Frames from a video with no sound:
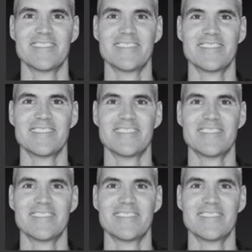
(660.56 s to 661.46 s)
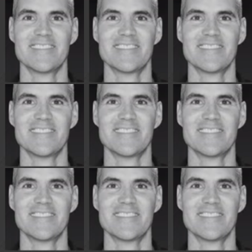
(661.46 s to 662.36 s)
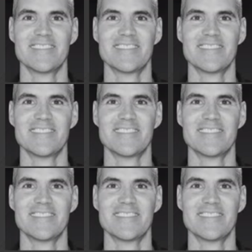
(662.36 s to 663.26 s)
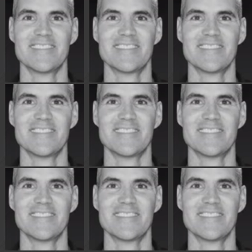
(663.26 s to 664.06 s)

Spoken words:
(no lip movement)